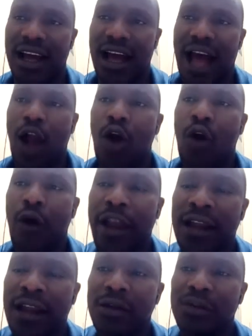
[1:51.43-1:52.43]
are going
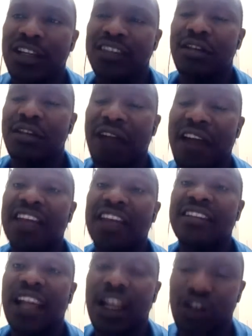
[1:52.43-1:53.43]
to justify their
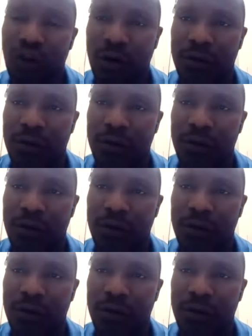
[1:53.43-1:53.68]
selection.